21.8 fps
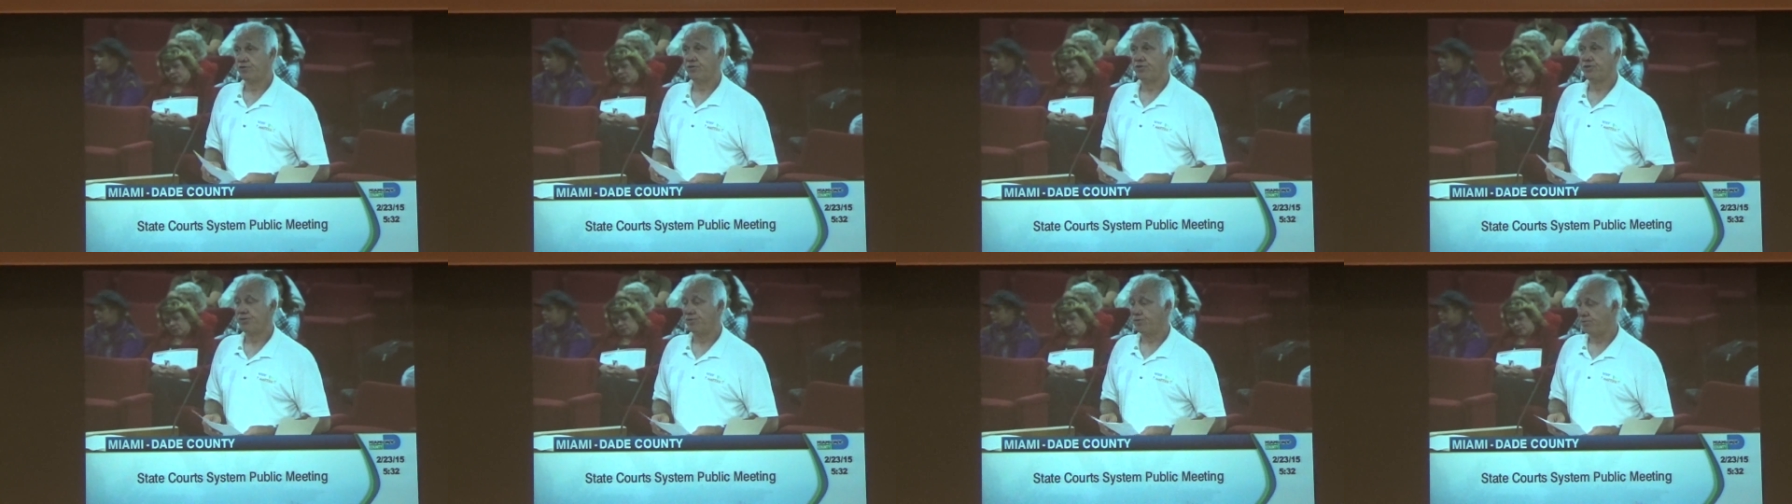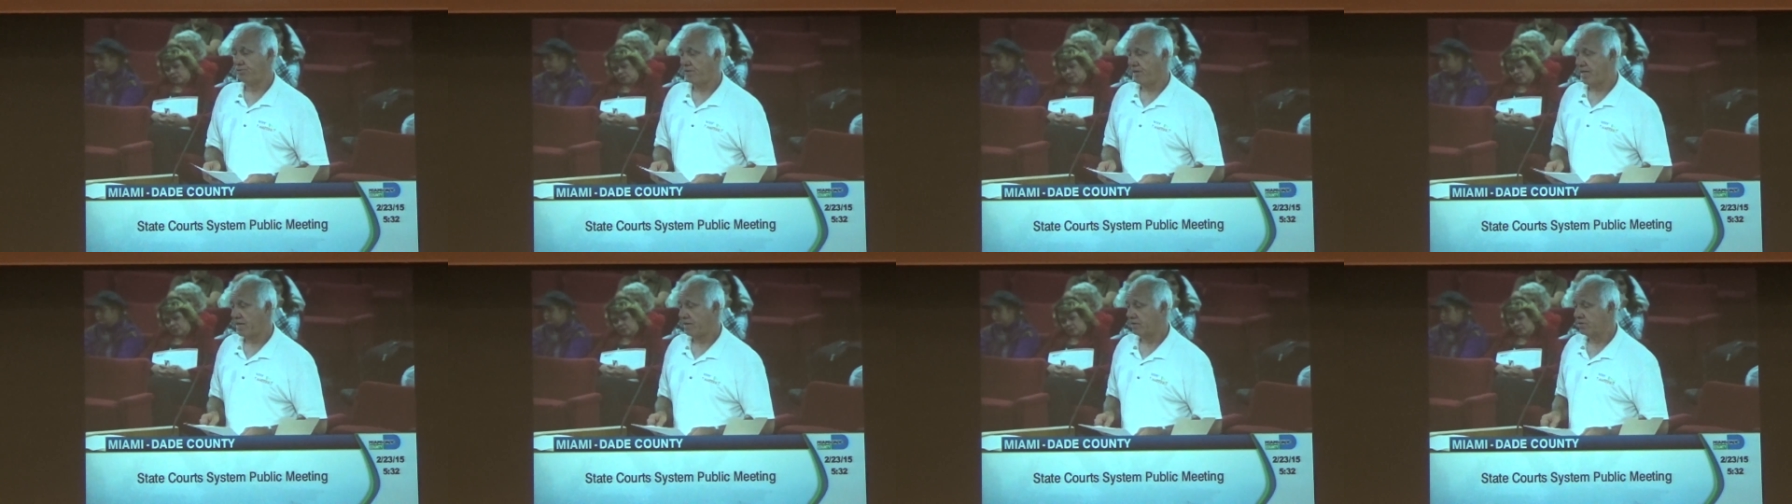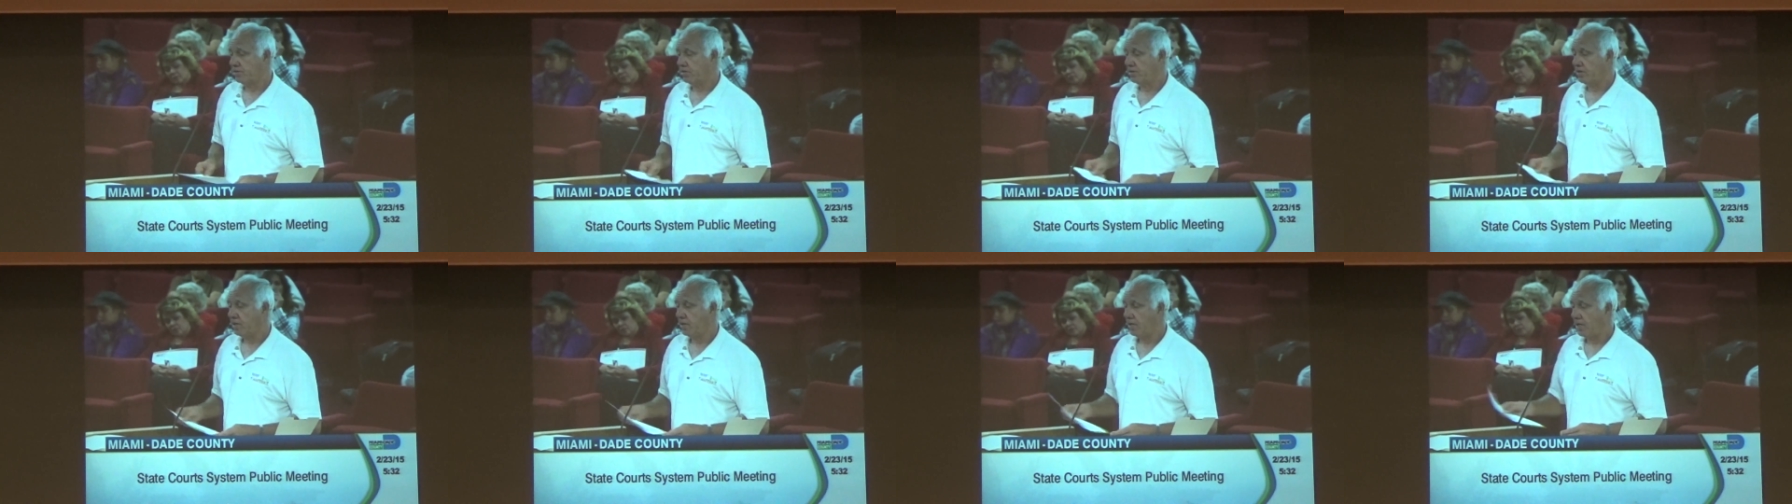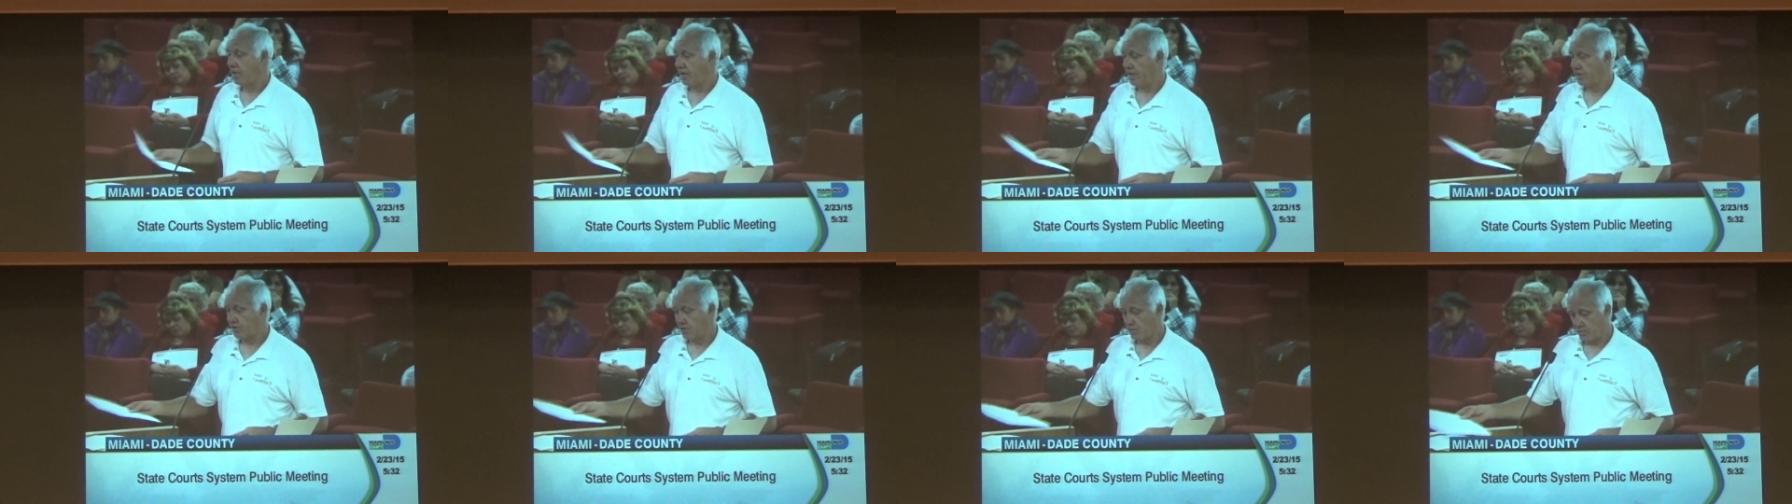you that
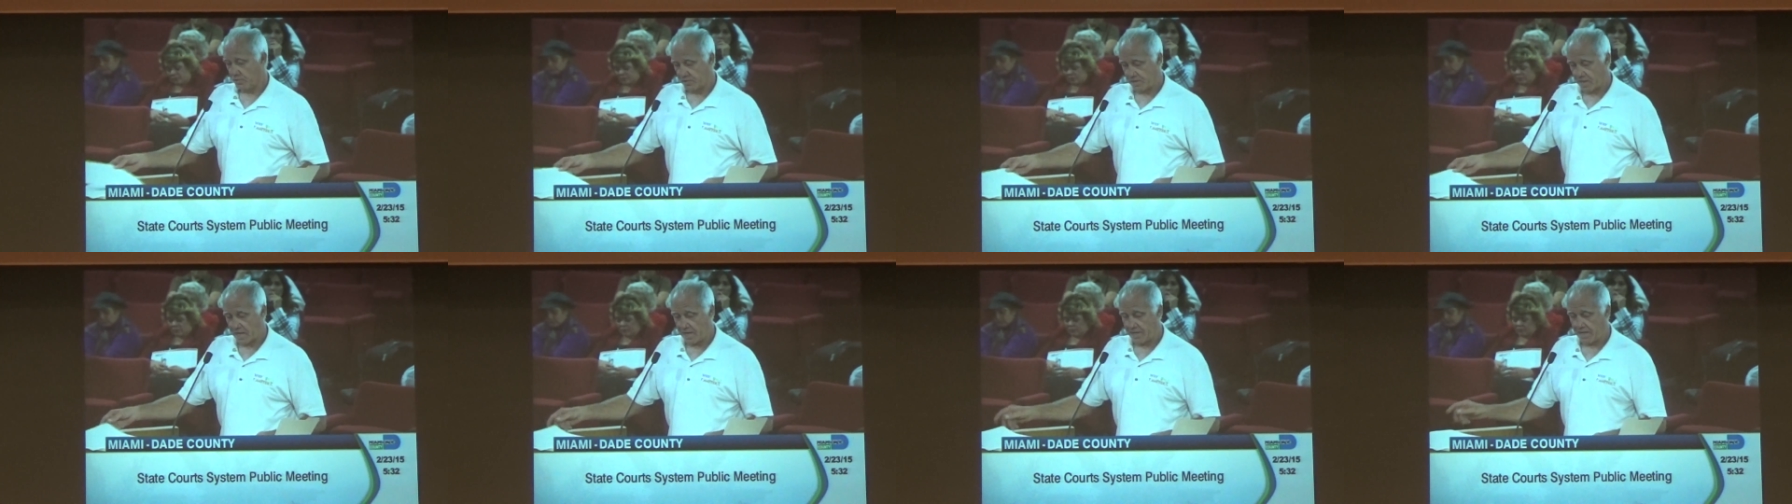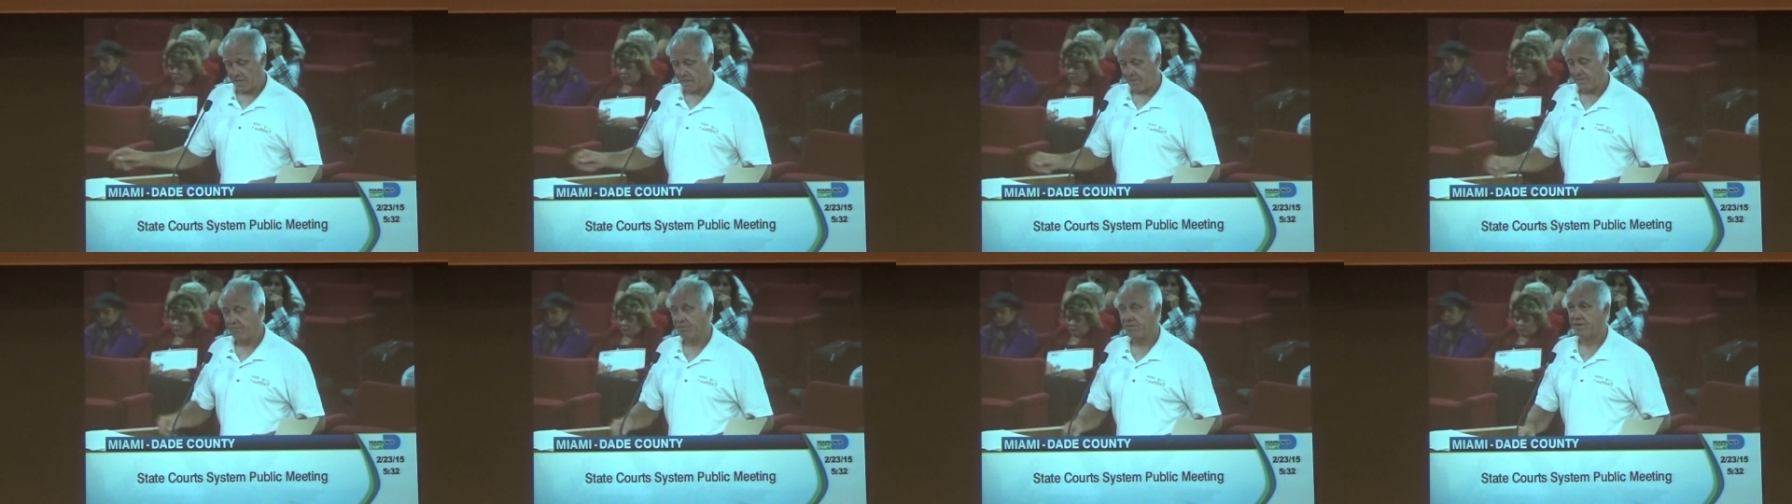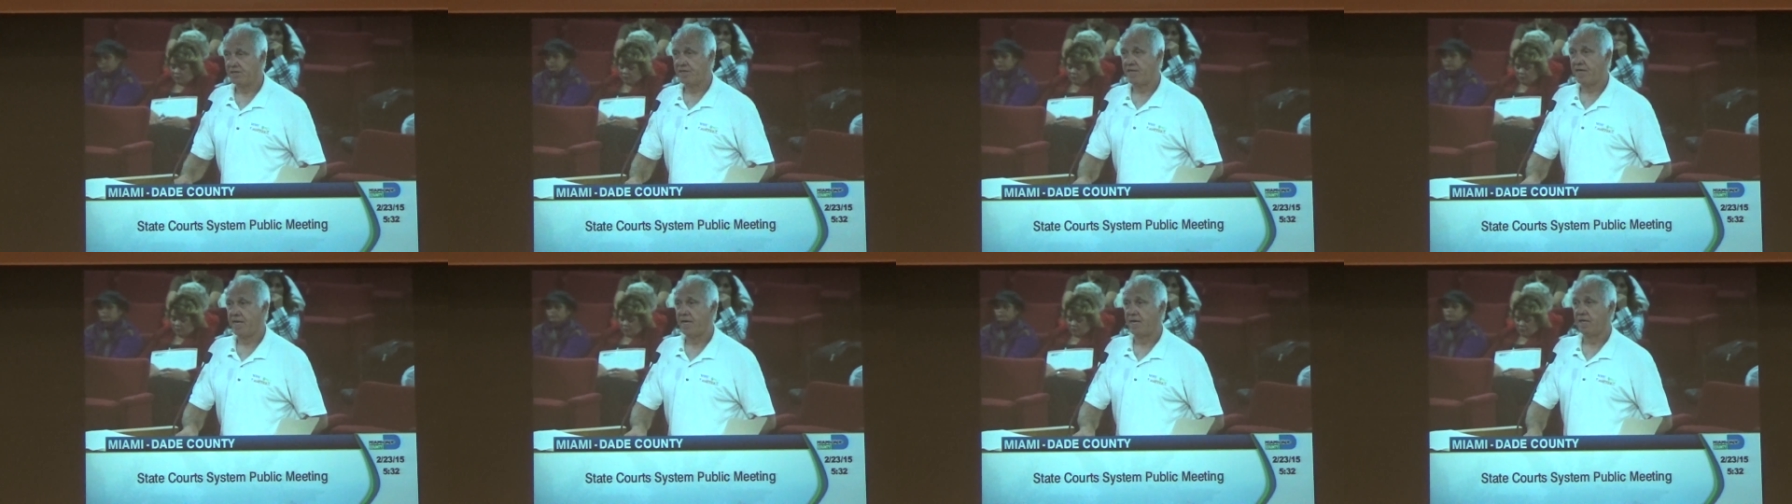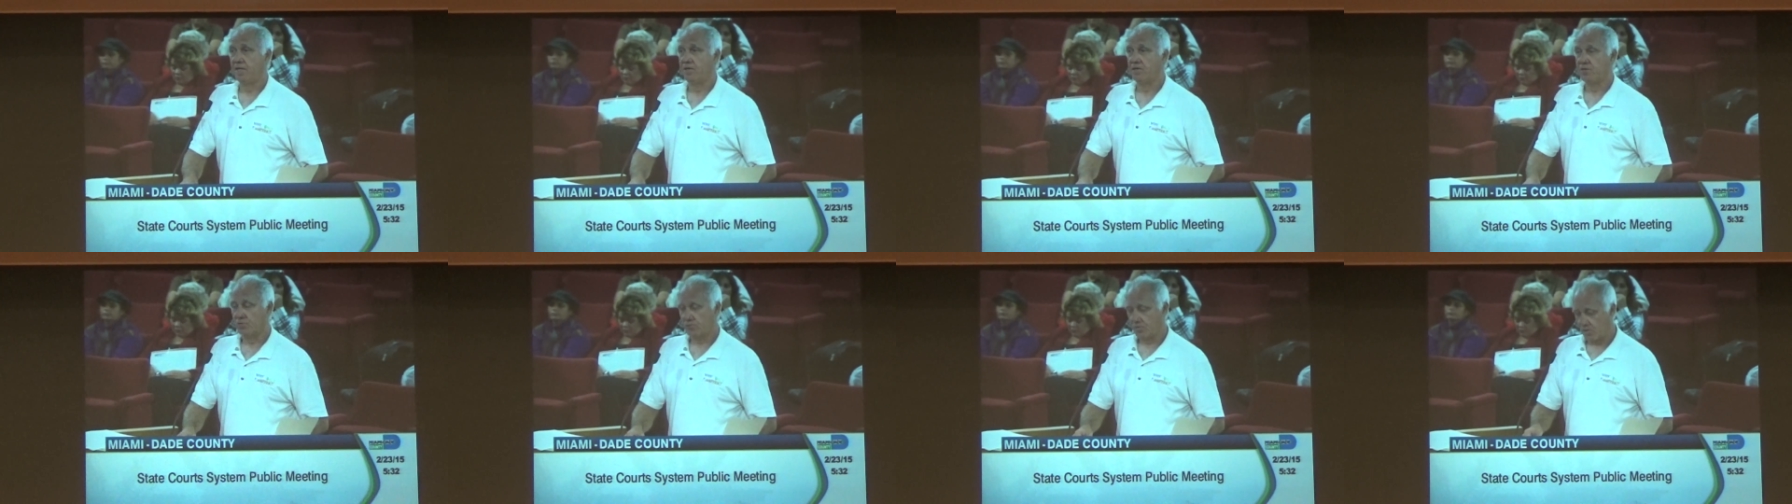it goes on every day in
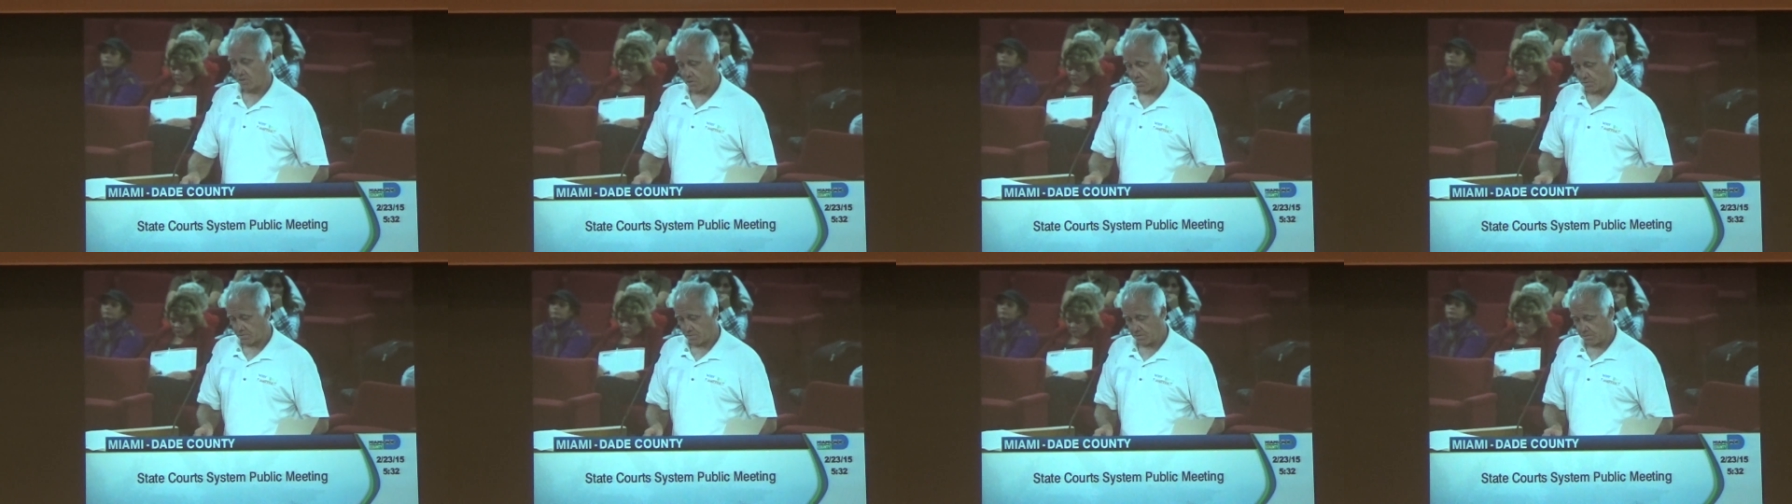this courtroom.